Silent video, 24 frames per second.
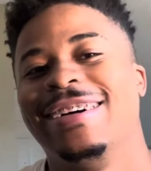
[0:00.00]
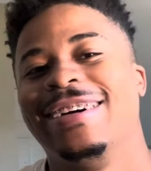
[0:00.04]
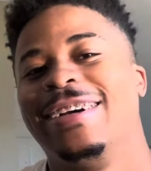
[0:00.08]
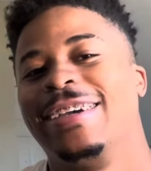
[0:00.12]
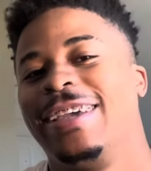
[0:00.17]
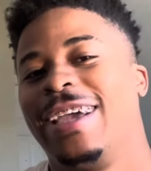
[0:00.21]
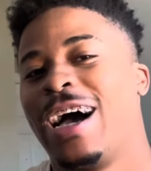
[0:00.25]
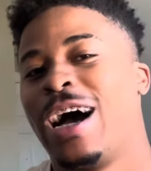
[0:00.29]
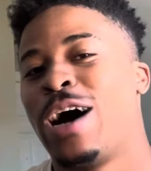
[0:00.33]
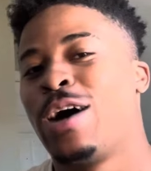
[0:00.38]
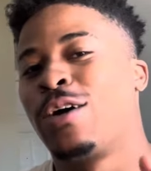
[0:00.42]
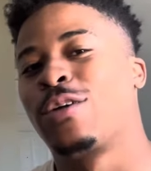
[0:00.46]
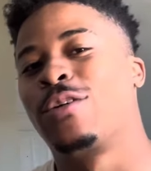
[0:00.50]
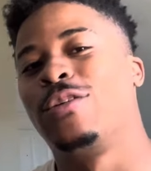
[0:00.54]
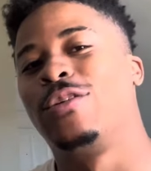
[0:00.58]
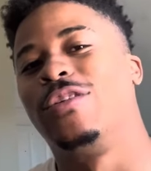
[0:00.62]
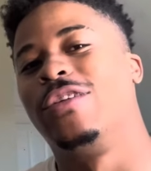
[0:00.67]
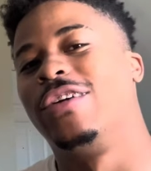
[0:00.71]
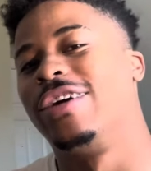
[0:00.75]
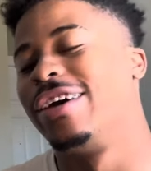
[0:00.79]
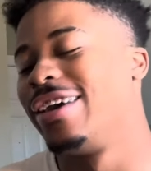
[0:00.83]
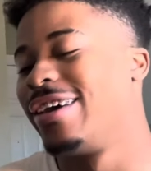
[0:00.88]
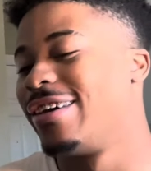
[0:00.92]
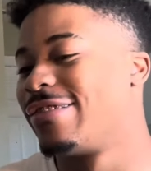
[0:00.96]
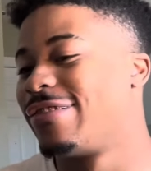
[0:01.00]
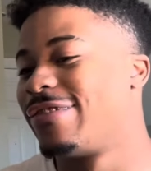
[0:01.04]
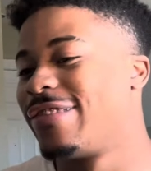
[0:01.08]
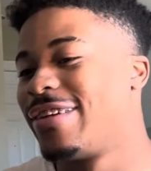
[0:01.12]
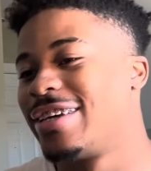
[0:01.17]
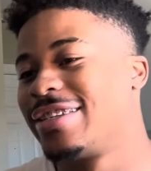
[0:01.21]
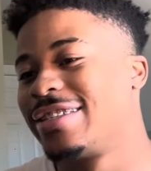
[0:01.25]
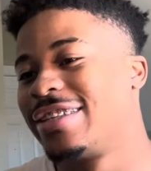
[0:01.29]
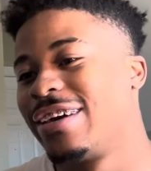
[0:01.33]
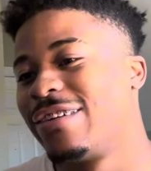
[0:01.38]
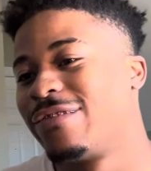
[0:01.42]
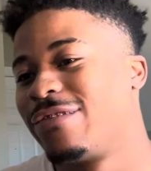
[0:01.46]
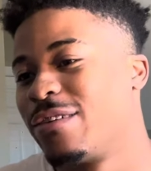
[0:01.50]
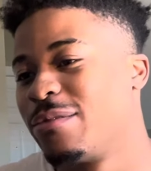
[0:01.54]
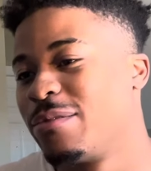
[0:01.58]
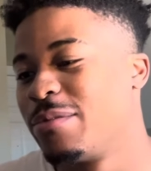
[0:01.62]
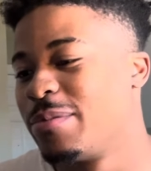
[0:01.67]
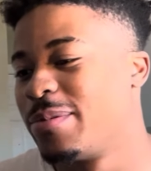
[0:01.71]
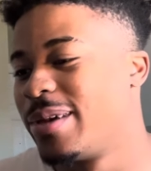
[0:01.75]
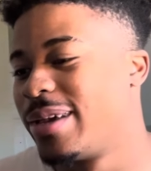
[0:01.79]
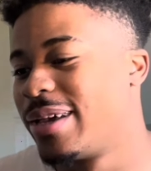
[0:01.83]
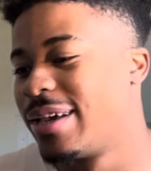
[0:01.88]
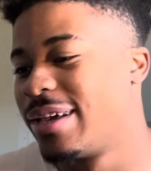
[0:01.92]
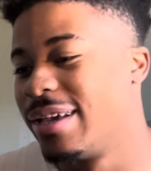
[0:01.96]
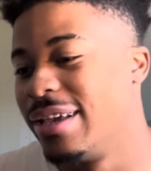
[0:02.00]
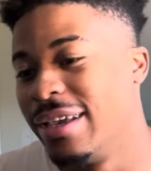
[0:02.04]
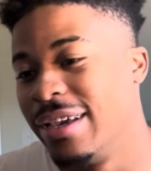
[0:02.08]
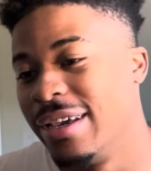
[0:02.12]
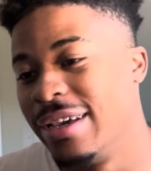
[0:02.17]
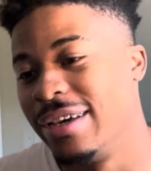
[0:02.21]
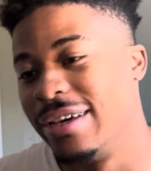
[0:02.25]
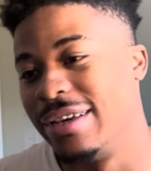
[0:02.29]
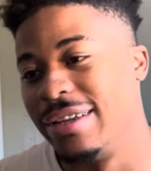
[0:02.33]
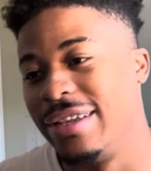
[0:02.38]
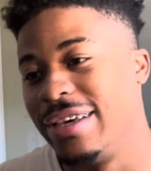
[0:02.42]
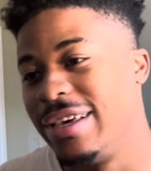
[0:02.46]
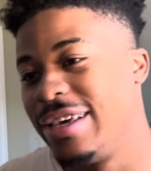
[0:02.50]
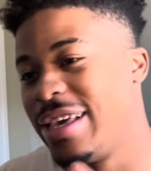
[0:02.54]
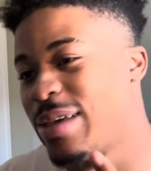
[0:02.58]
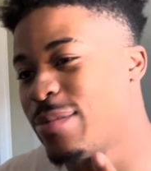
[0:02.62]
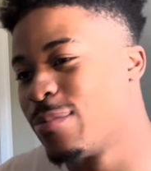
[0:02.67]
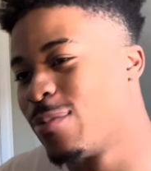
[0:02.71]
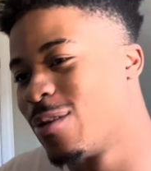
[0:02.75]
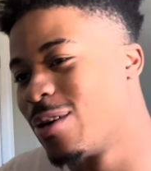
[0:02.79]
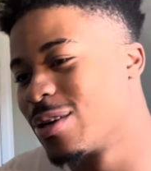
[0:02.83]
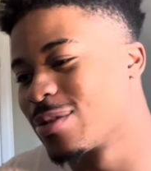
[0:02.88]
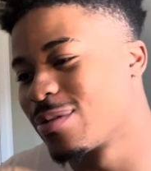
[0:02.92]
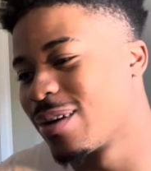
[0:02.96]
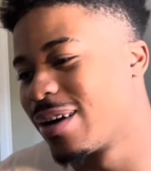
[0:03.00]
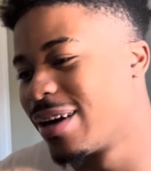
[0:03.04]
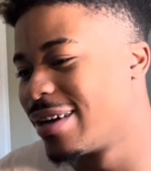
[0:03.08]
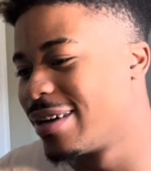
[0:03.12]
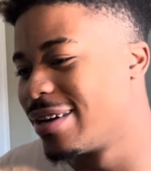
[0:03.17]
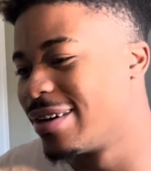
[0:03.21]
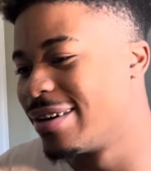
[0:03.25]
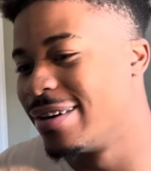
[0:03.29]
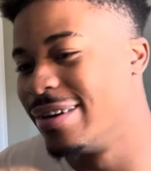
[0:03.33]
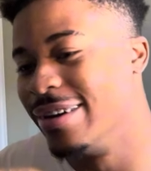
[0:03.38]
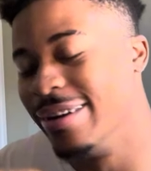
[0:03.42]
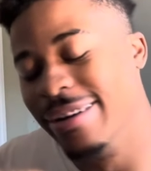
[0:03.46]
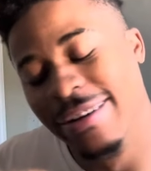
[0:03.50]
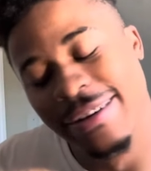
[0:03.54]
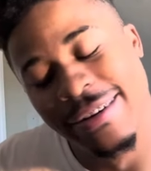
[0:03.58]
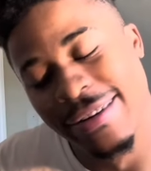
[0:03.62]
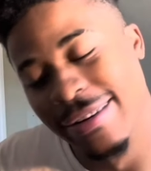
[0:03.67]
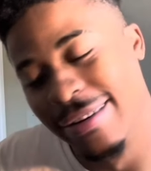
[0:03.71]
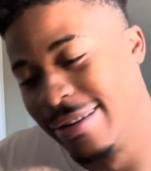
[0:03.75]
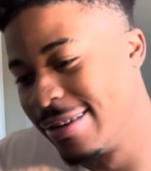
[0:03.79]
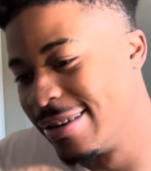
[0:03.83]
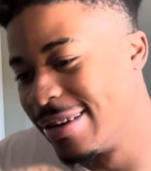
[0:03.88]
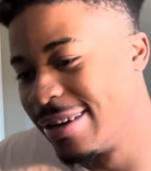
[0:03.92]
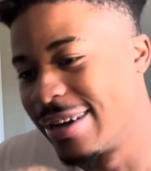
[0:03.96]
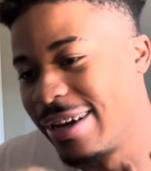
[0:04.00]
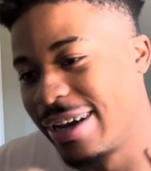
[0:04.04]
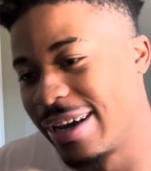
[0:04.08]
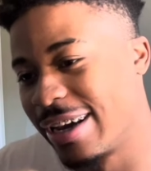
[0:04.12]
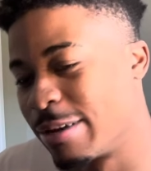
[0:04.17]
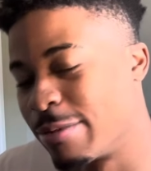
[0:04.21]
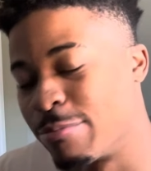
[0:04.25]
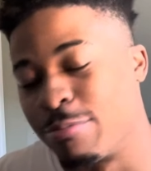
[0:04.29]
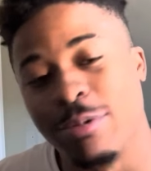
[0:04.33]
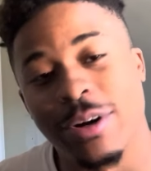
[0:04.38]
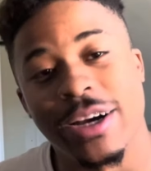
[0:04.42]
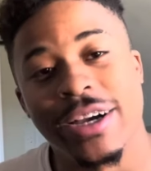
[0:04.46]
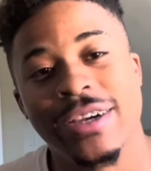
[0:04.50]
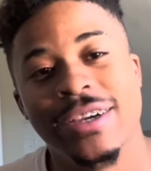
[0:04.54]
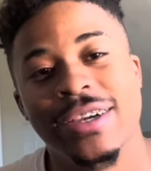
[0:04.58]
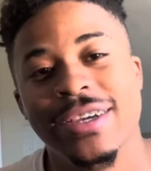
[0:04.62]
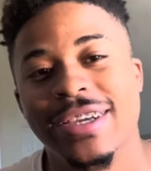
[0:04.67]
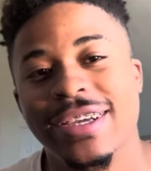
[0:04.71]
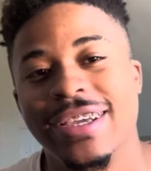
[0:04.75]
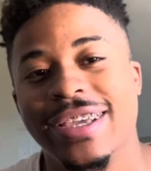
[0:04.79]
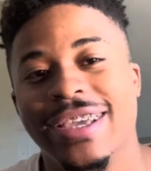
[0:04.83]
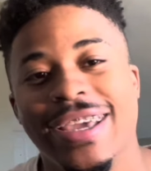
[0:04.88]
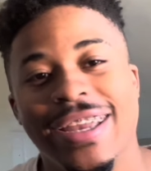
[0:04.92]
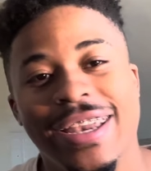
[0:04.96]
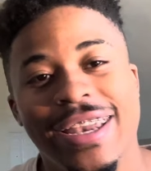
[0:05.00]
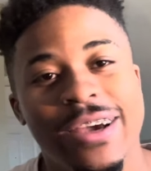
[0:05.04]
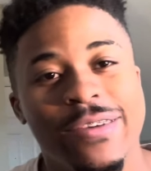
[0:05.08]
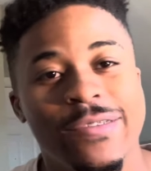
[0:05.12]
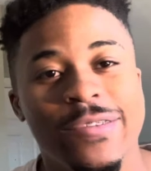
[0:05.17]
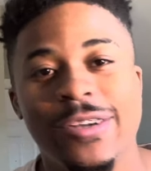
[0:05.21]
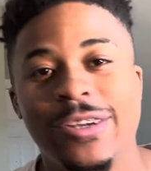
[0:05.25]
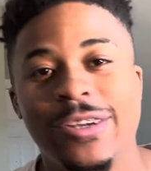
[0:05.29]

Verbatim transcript: y'all go ahead and finish that for me, man. These boys right here, hey, boy, you never